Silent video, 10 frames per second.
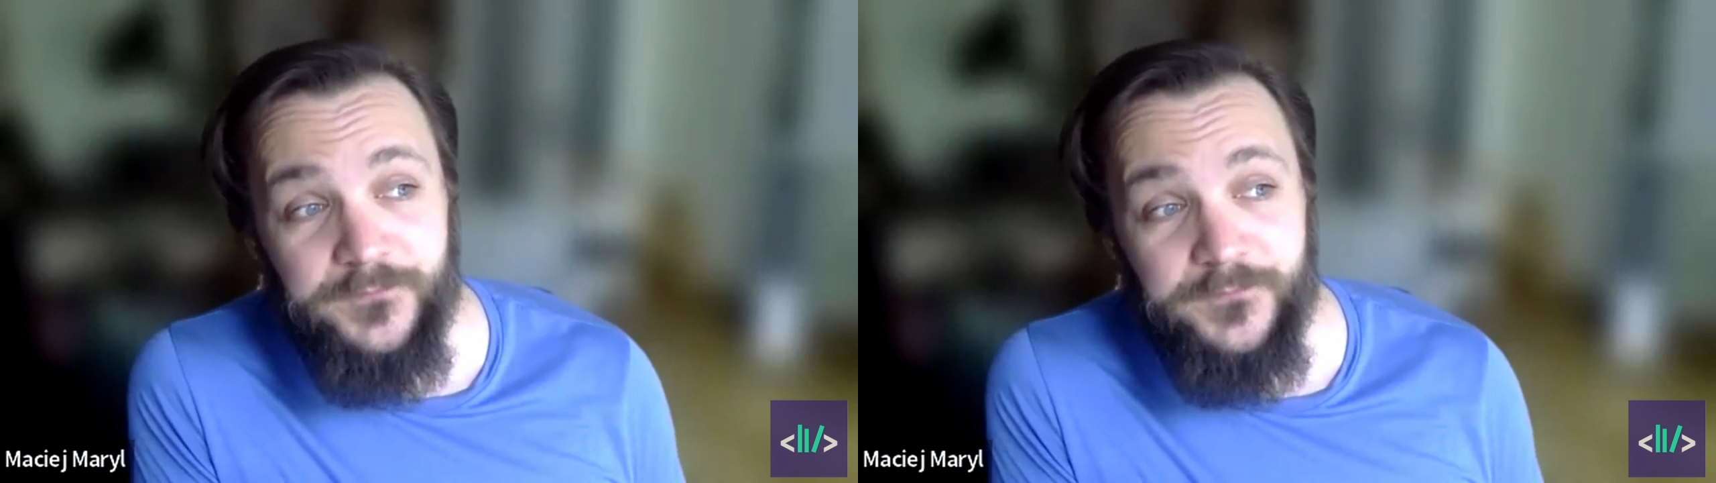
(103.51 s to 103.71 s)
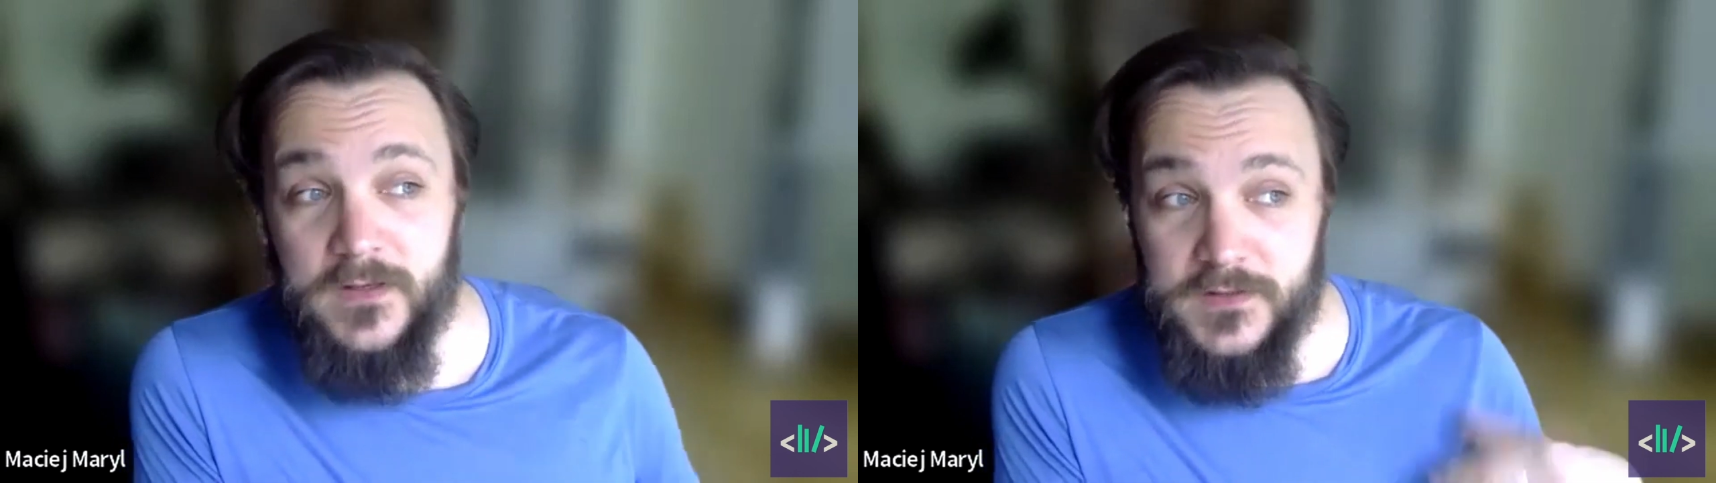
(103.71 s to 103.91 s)

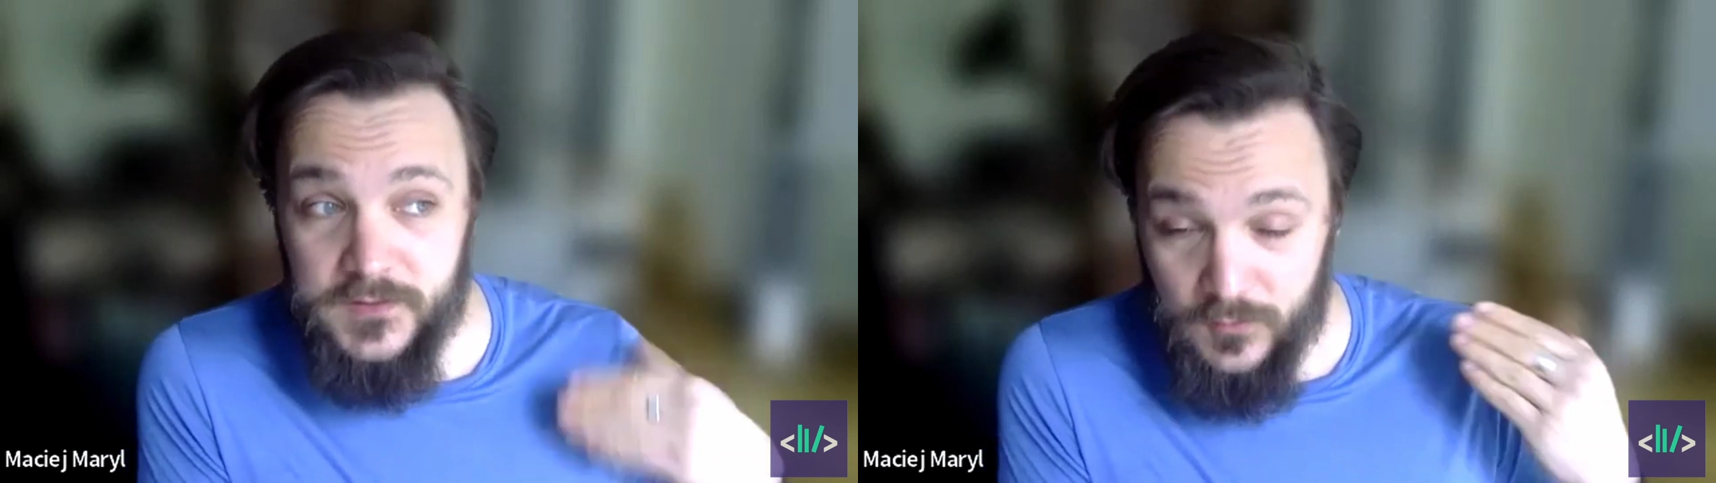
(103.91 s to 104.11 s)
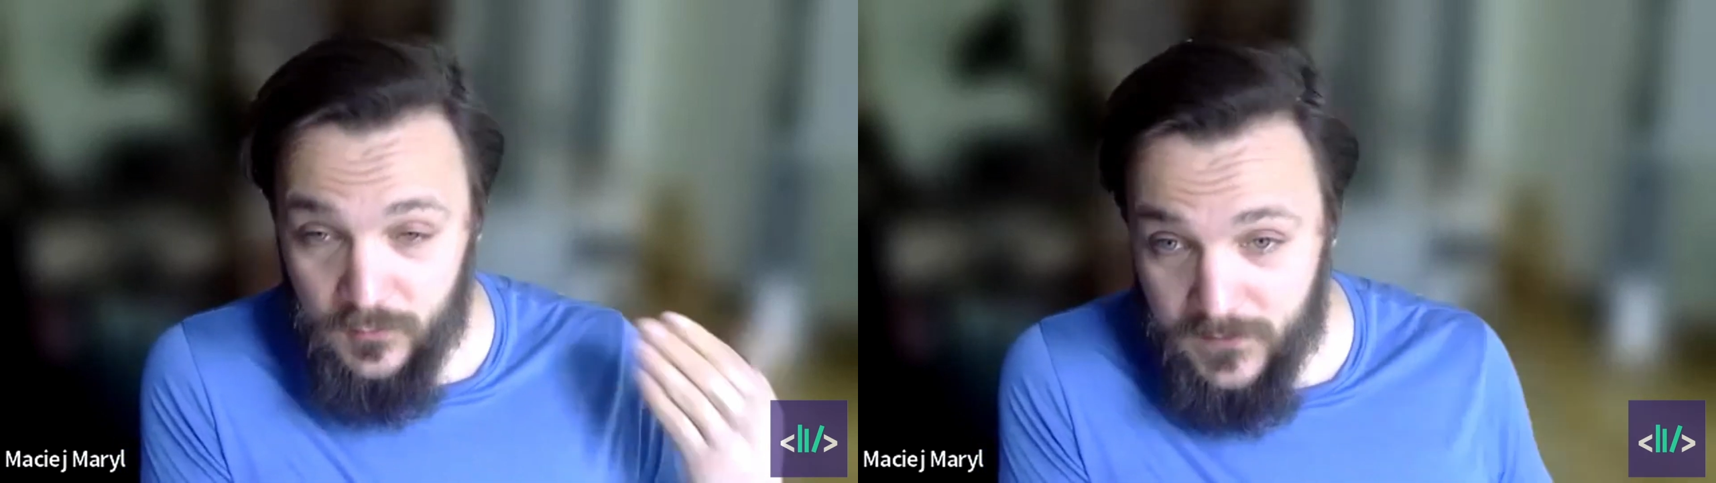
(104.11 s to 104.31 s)

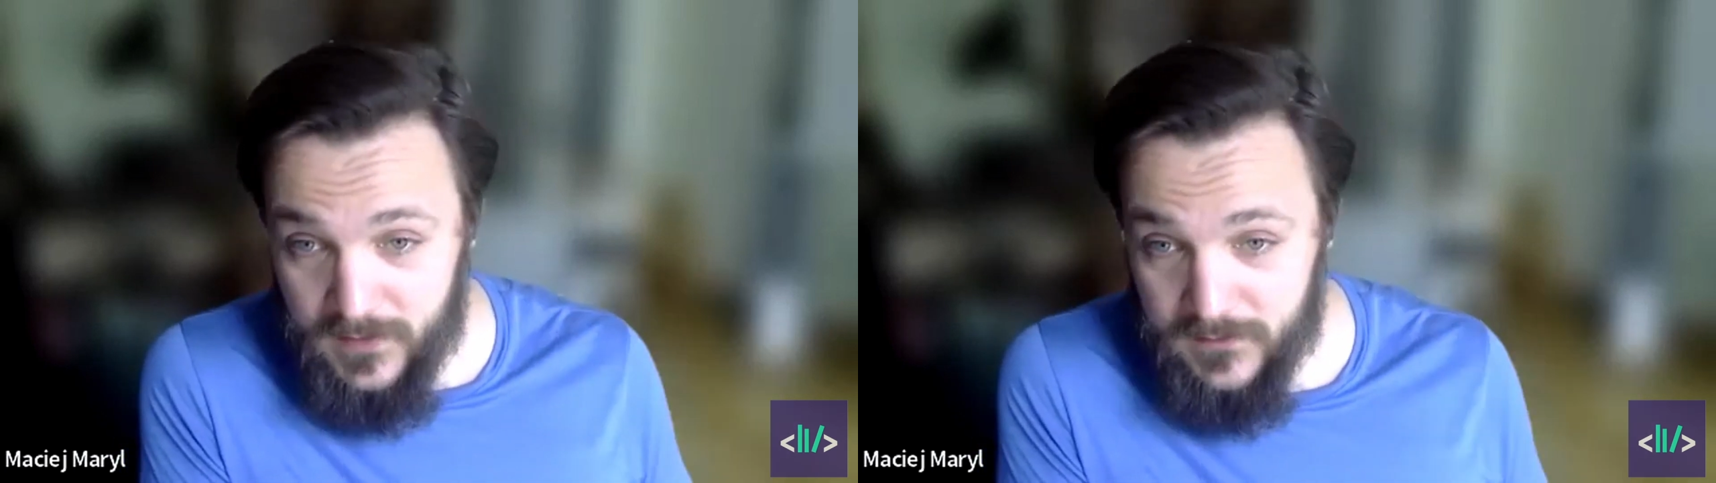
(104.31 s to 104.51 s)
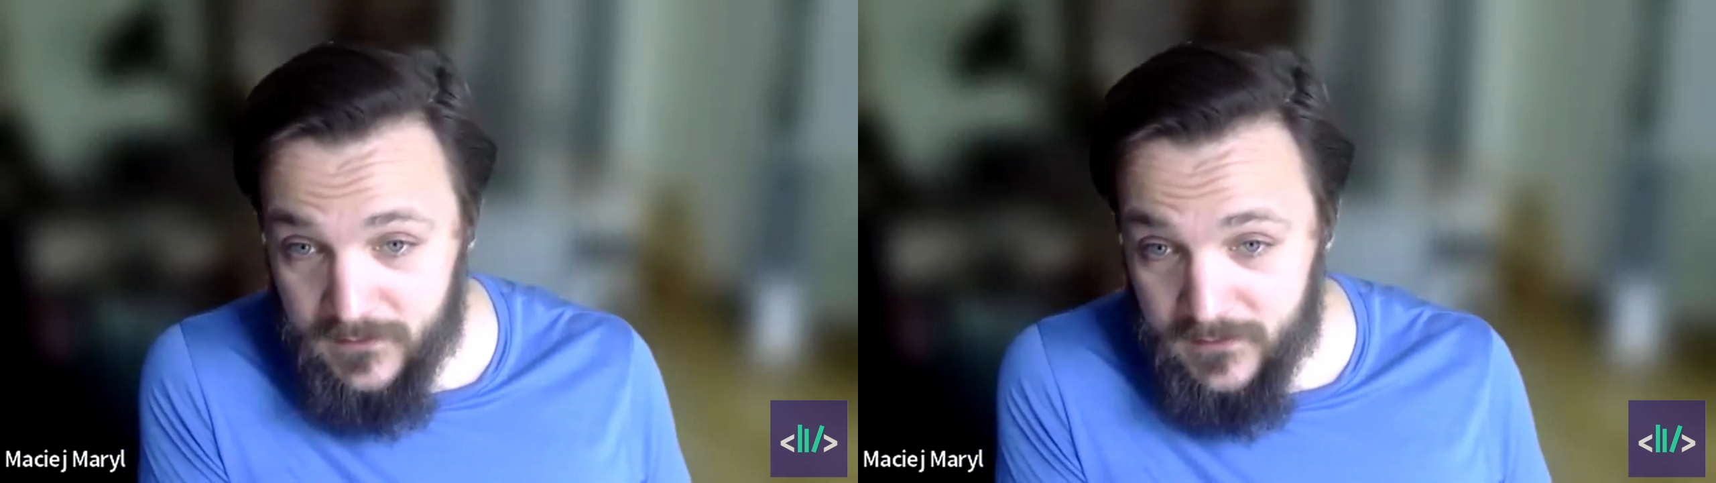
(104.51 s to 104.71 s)
so
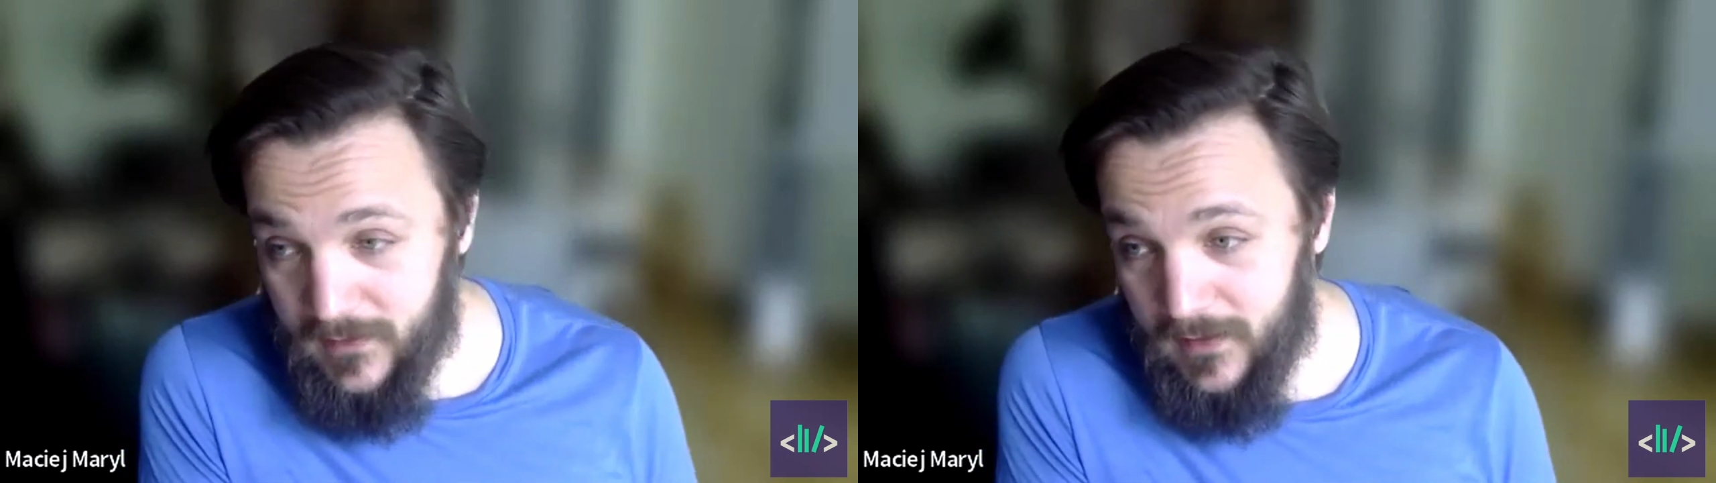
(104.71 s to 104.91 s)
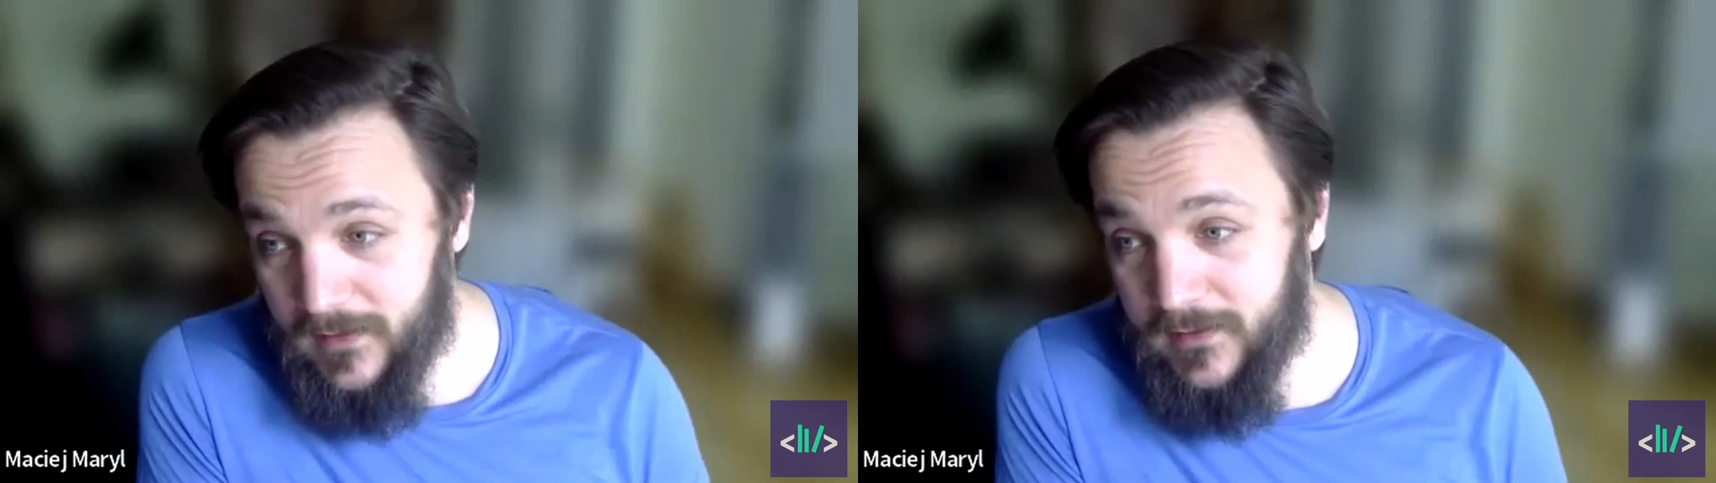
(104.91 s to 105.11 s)
then
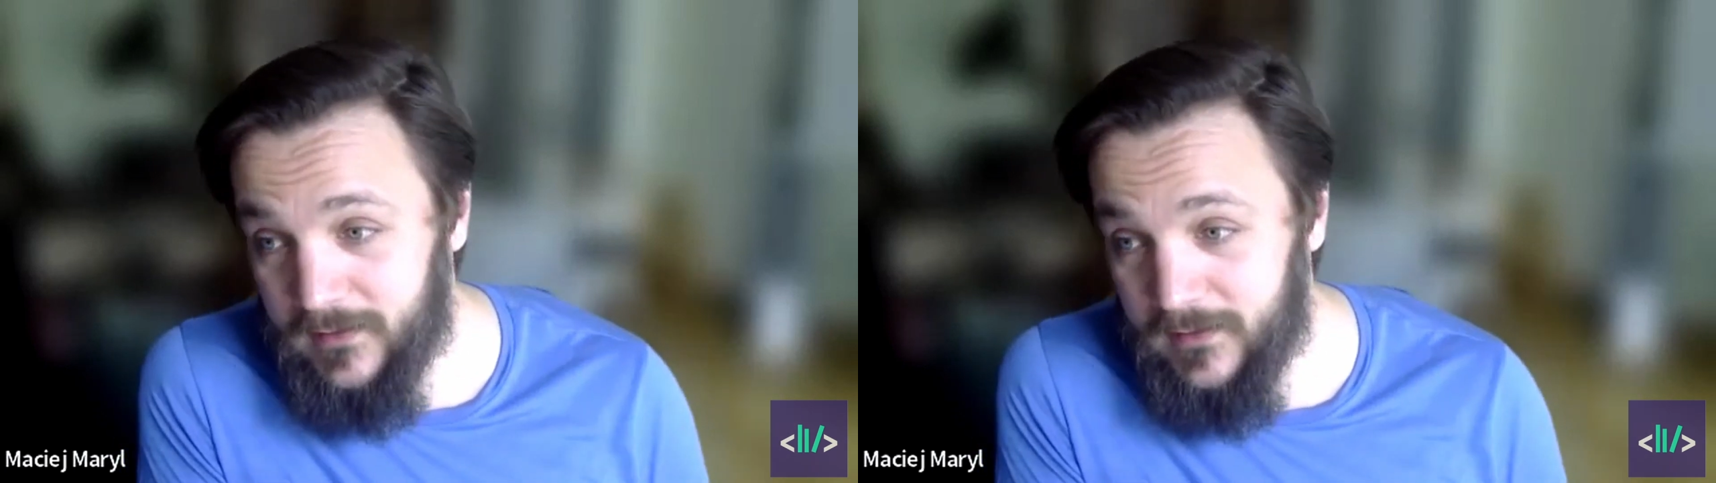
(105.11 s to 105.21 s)
I